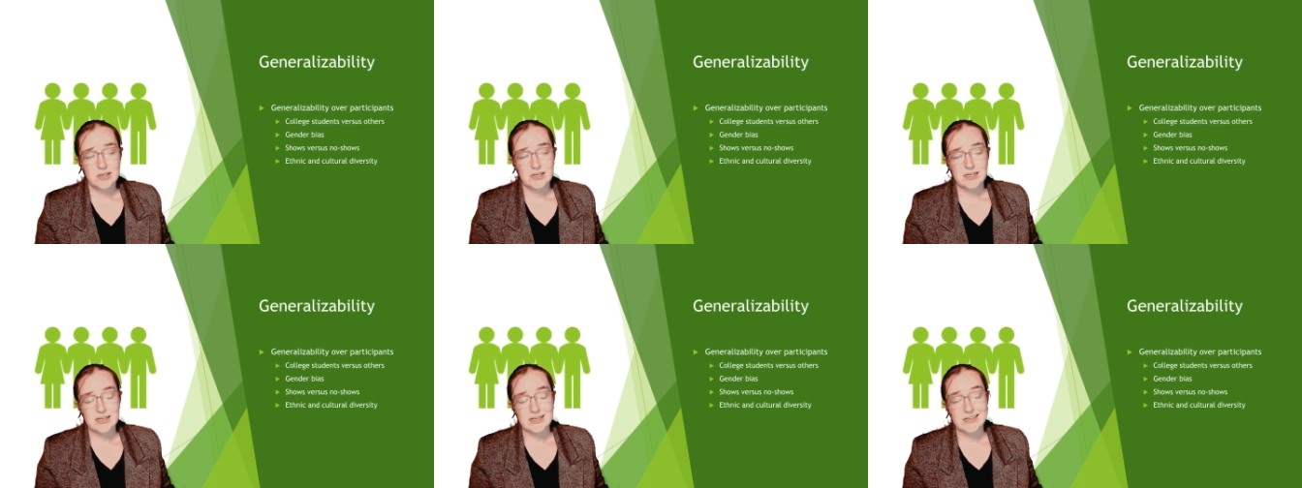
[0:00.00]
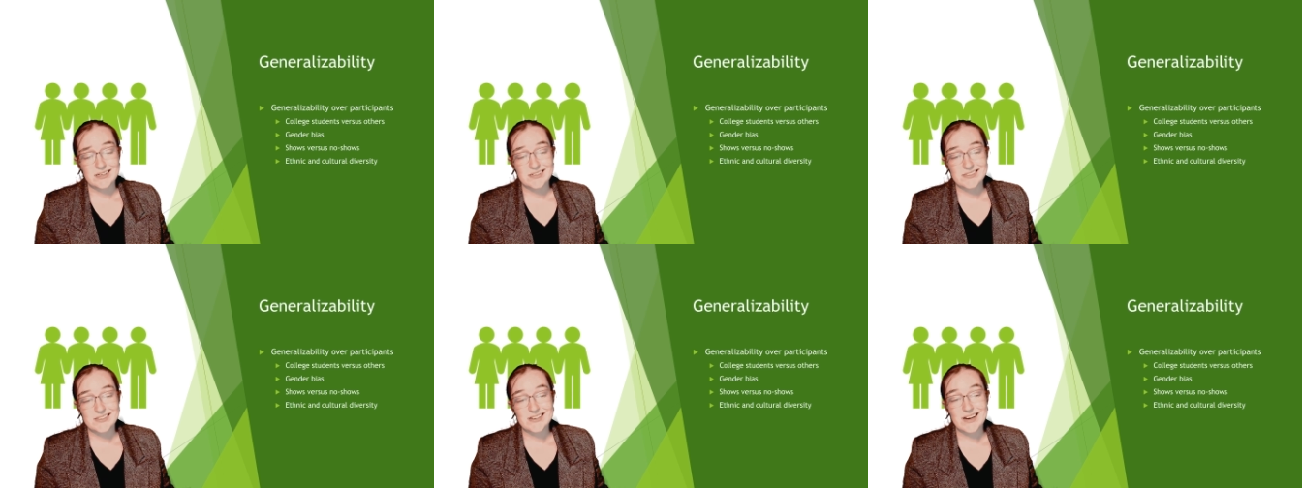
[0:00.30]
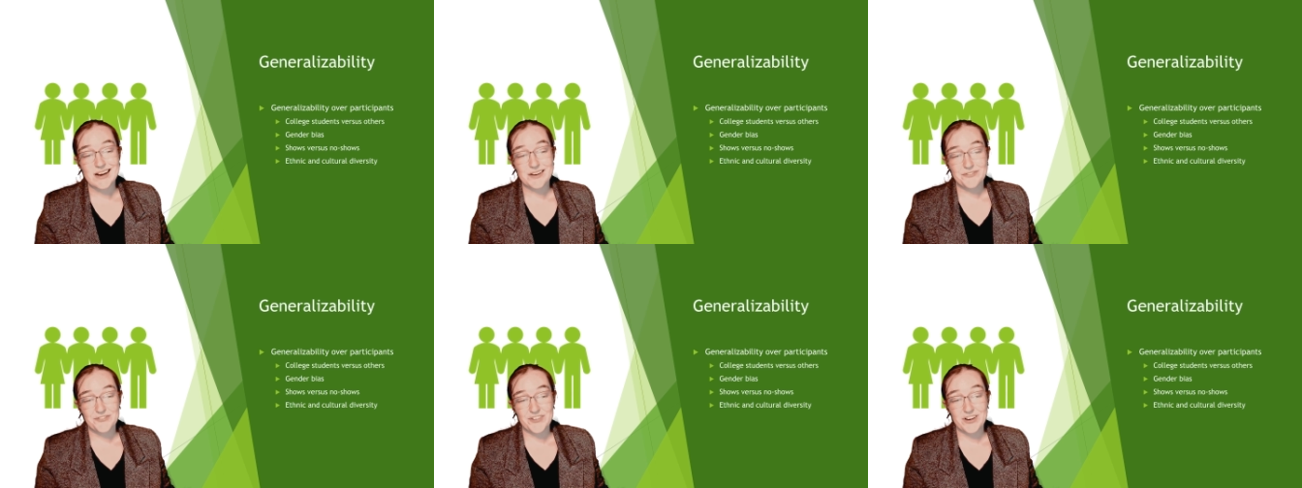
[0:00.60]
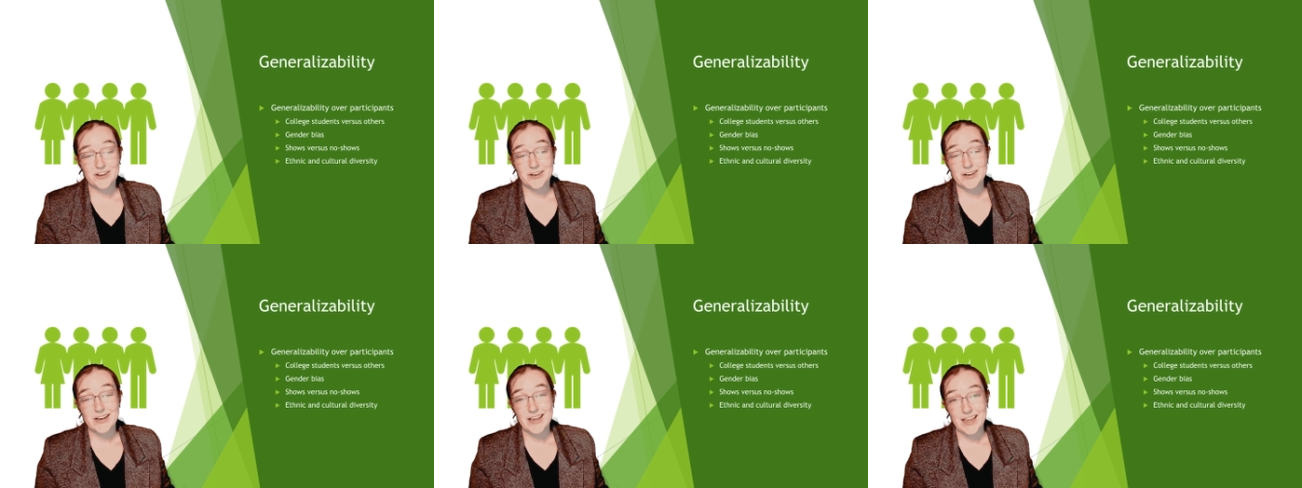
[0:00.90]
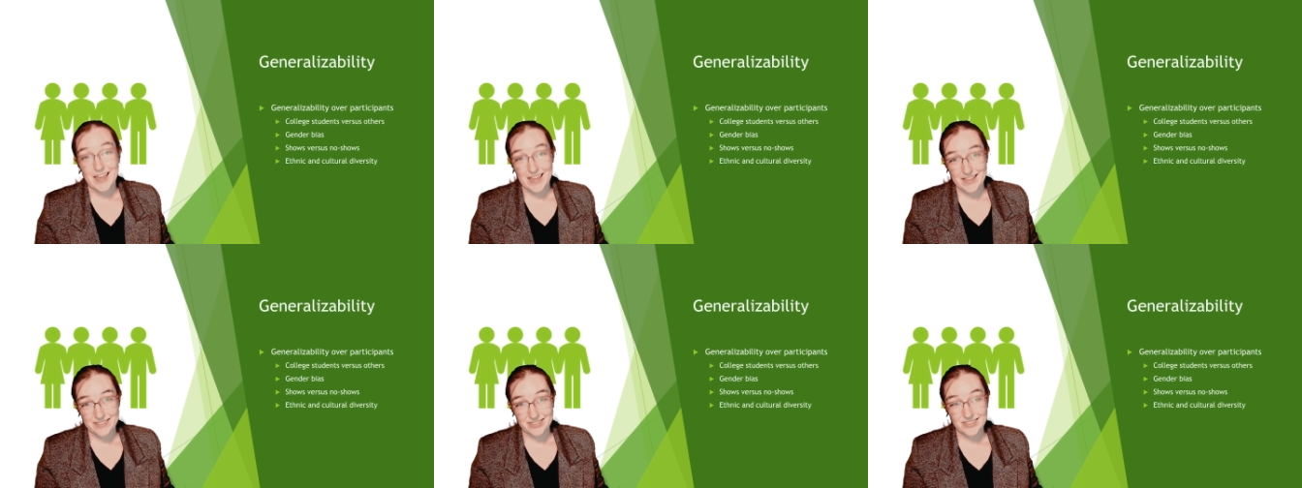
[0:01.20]
it is not very
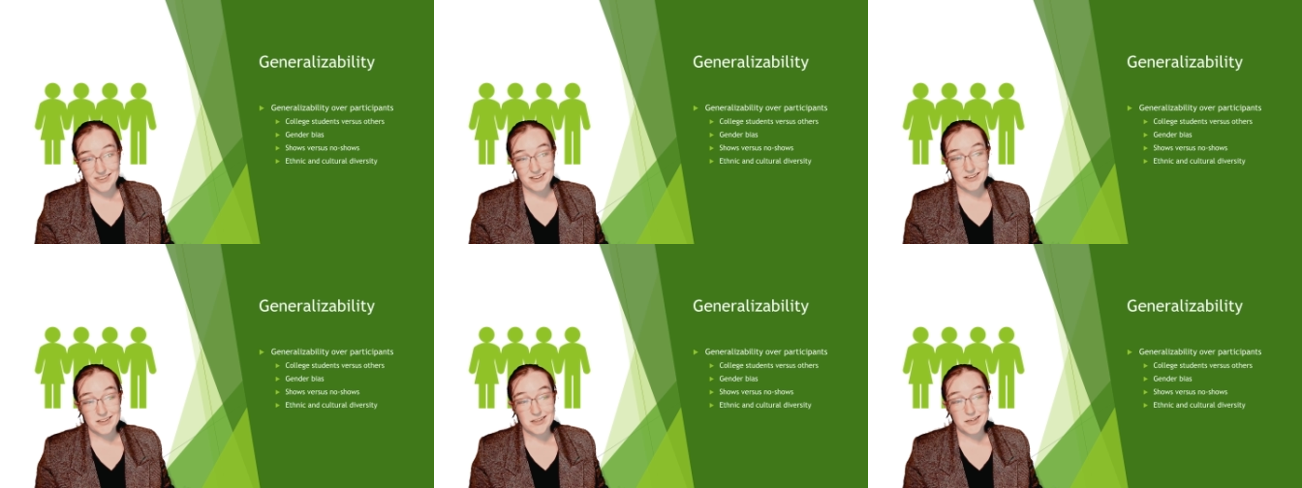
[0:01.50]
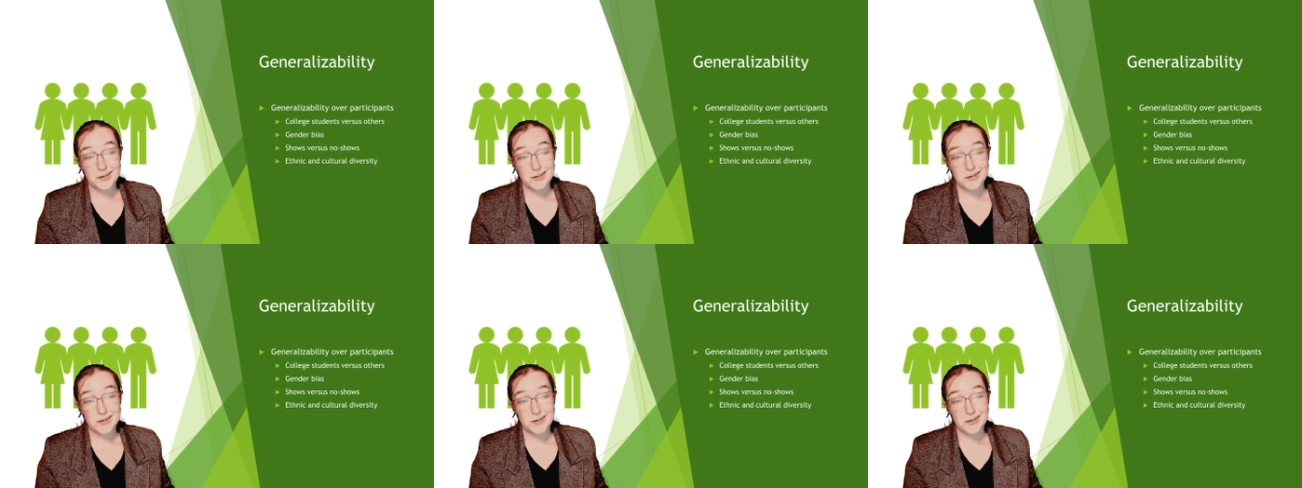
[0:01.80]
ethnically